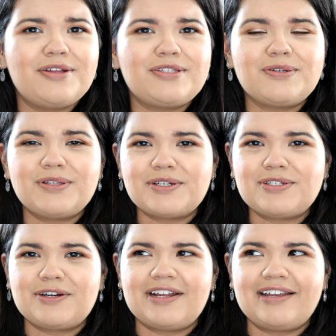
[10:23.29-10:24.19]
to look
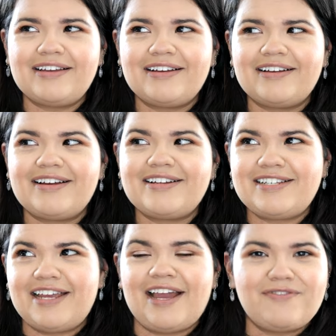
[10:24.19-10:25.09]
dirty a
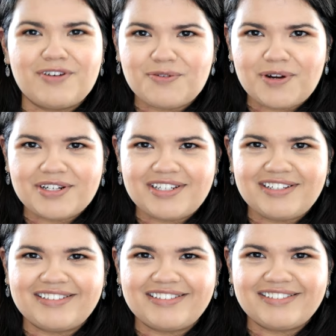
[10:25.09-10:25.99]
day after you washed
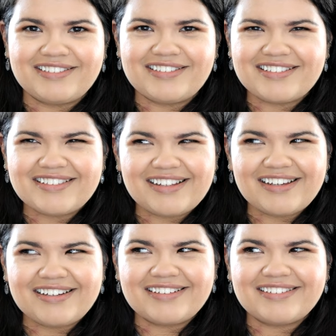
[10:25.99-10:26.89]
it? It's
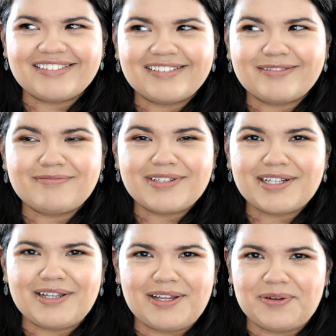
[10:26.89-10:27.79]
like, um,
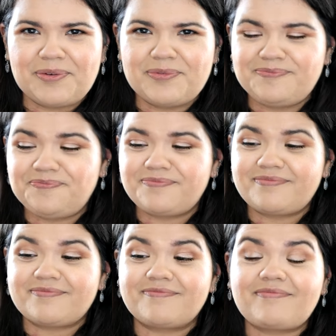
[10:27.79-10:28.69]
no.
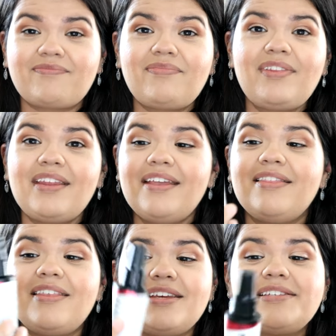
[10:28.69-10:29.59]

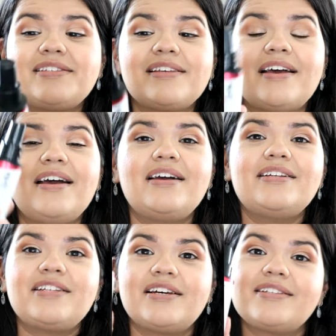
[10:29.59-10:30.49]
This
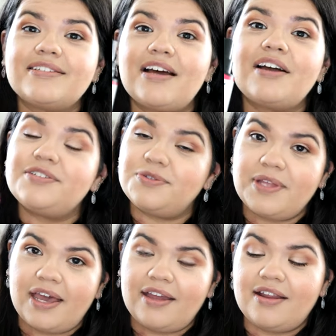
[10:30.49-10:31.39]
does not do
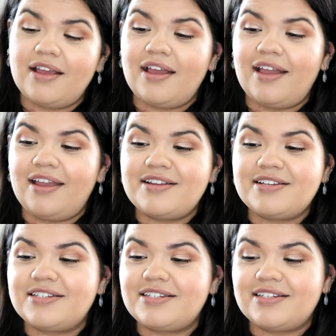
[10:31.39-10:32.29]
that.
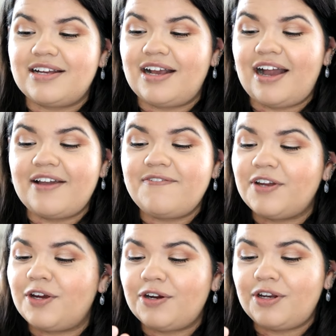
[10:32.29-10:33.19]
And I
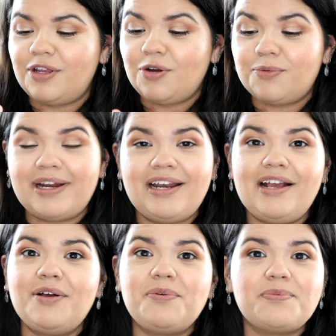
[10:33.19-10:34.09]
figured, you know, right
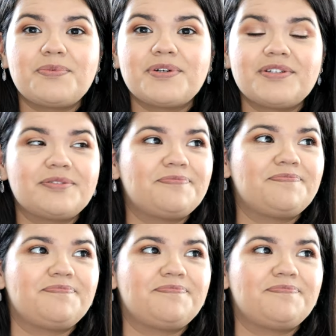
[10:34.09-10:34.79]
now we're